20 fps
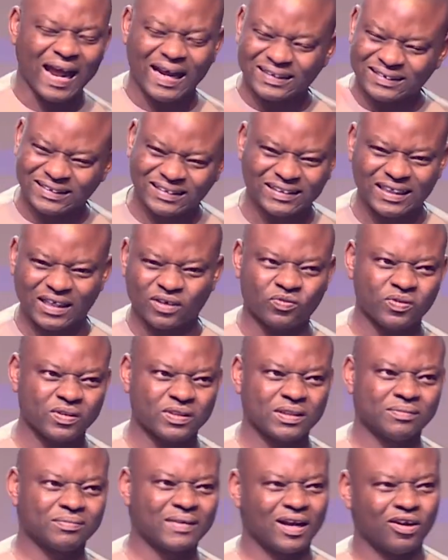and check with
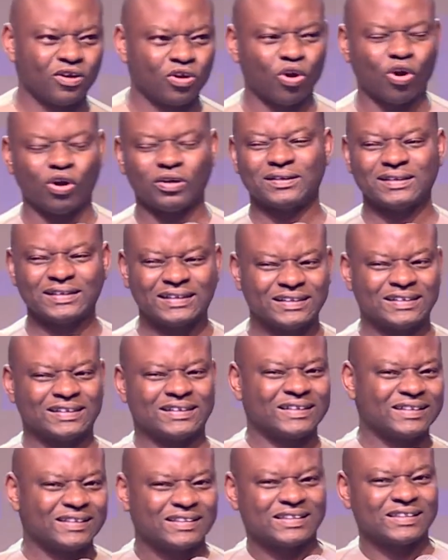him that, Lord, is
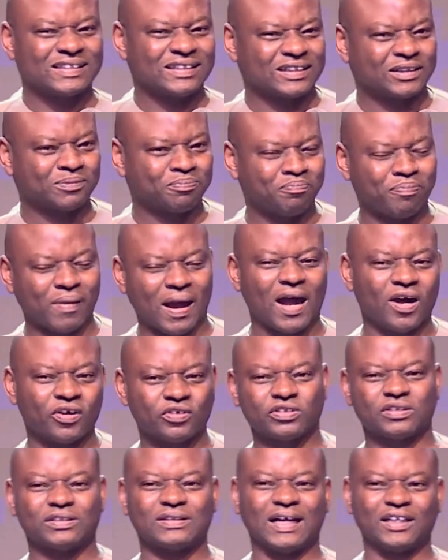this the
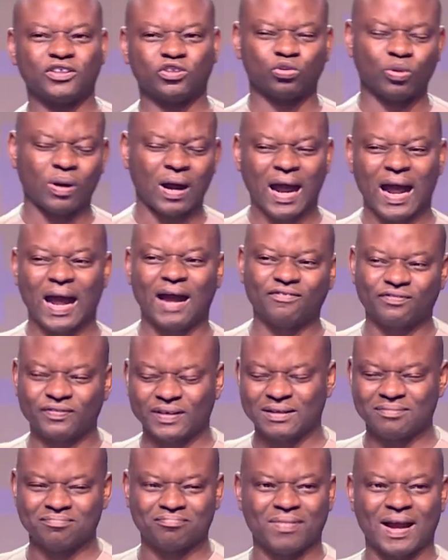spouse that you have
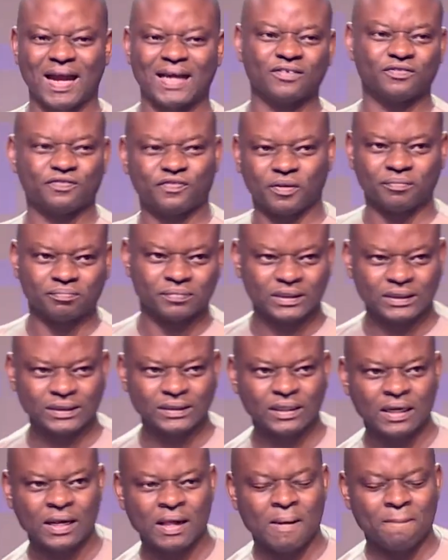in mind for me?
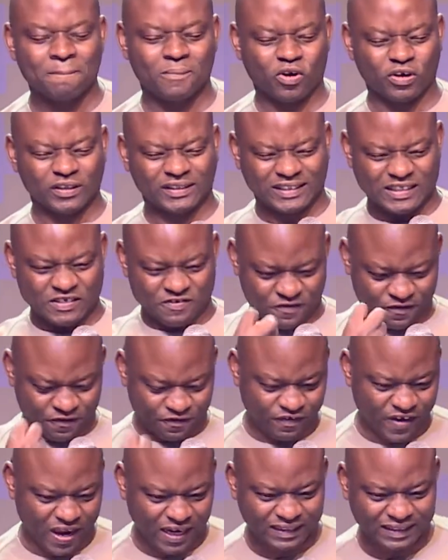Because the
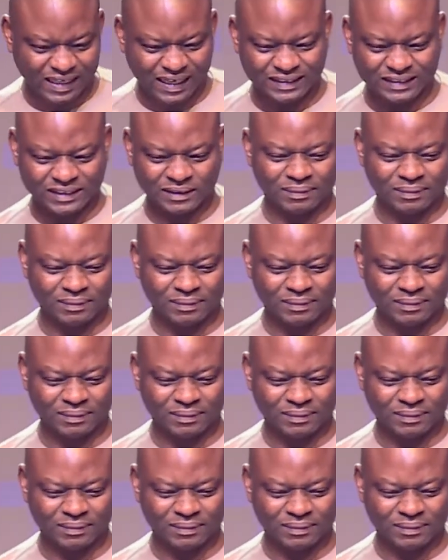effect that this